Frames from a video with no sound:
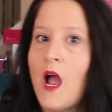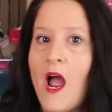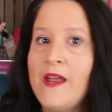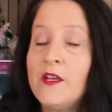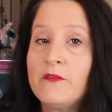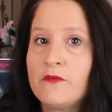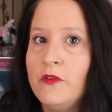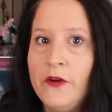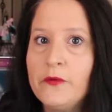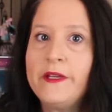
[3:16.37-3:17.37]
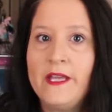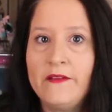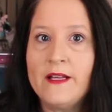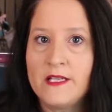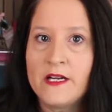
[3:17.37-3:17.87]
I could literally get
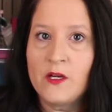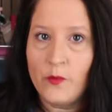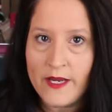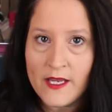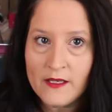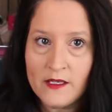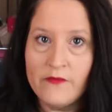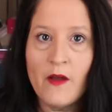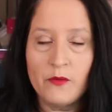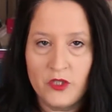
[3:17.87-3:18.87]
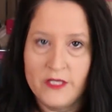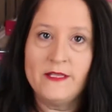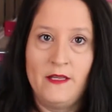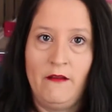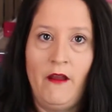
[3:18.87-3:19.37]
that done in a weekend if I would
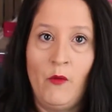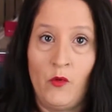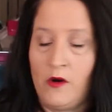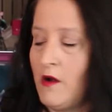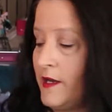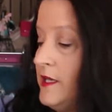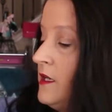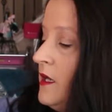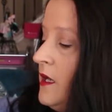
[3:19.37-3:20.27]
just sit and work on it.